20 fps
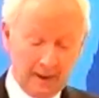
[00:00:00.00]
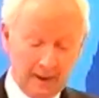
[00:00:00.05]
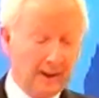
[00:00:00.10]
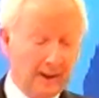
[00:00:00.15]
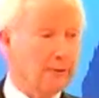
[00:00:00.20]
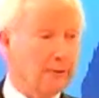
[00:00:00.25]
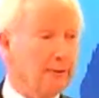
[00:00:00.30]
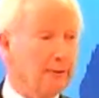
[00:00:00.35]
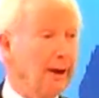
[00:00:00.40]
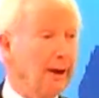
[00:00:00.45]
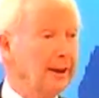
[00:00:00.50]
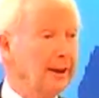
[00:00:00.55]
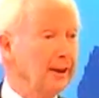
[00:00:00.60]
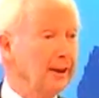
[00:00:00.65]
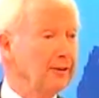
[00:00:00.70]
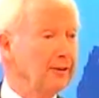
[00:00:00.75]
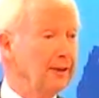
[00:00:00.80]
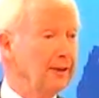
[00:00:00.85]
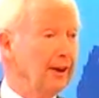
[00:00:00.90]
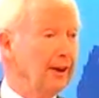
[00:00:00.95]
The
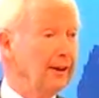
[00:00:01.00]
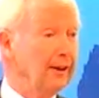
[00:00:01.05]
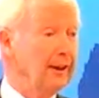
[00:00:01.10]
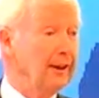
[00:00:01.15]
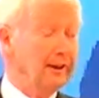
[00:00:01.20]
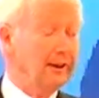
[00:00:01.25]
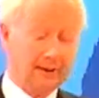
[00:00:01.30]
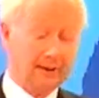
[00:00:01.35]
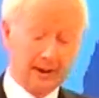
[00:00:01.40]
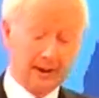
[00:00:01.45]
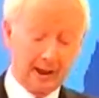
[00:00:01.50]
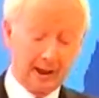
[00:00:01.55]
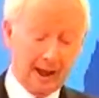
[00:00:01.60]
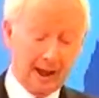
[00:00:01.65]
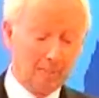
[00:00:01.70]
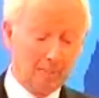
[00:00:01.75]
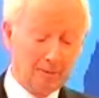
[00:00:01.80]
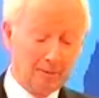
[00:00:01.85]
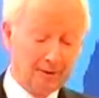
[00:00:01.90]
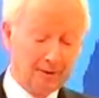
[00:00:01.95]
right-hand side, the
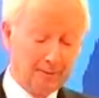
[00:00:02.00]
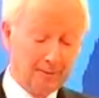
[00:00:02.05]
collapse.